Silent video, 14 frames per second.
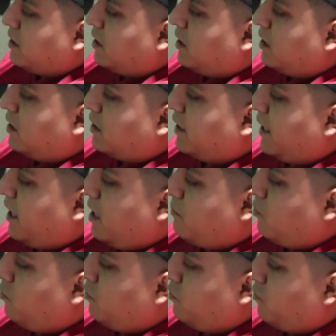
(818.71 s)

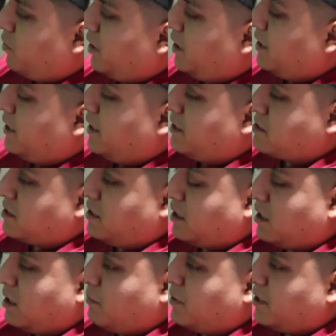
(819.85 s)
camo green, and it's going to
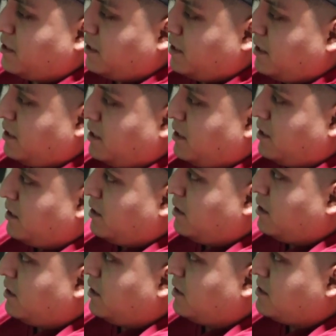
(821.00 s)
come in
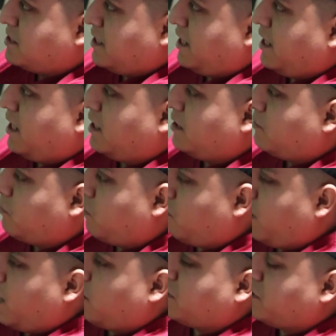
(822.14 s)
a tan
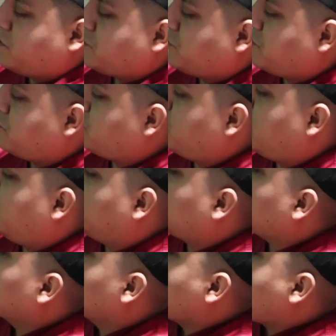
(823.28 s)
brownish as
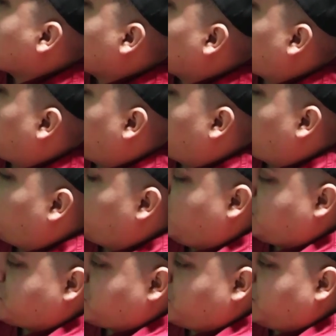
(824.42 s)
well. We're
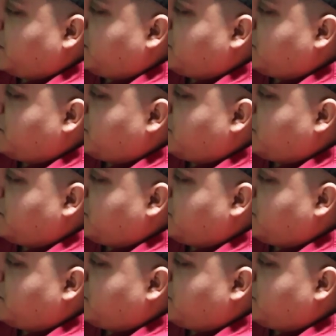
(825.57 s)
also going to